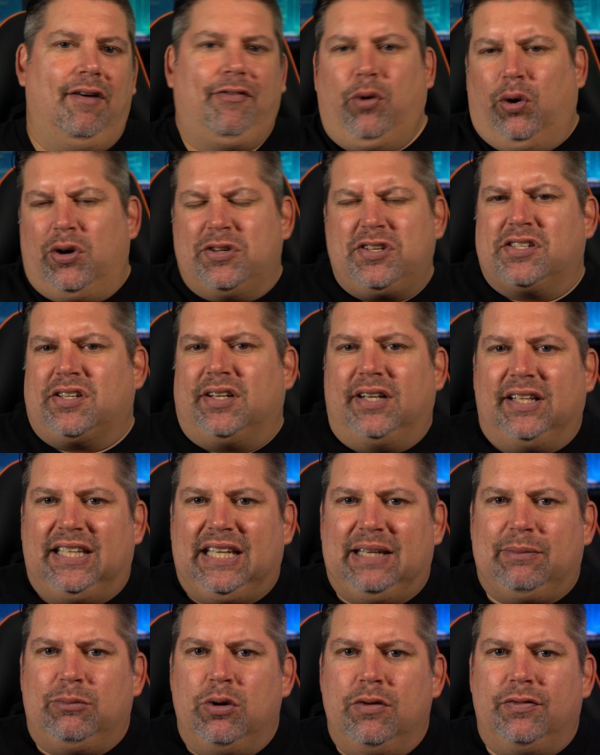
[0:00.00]
of course it's going to
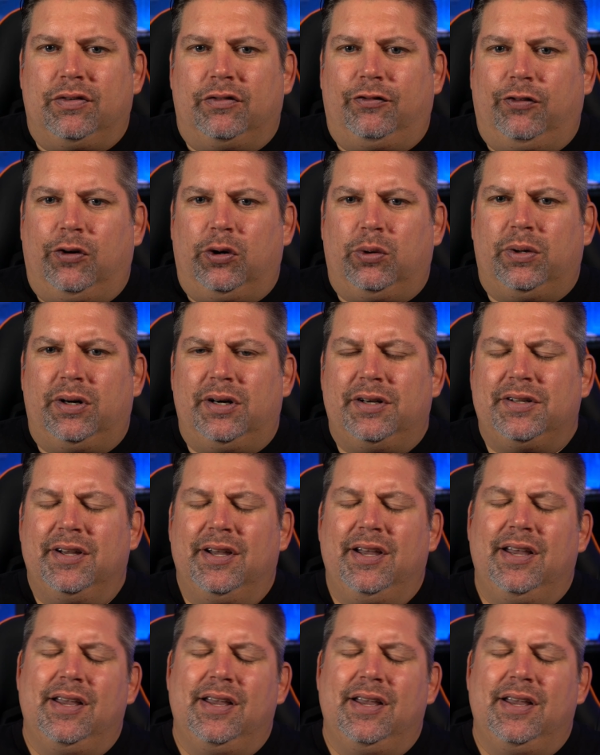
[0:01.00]
keep moving forward.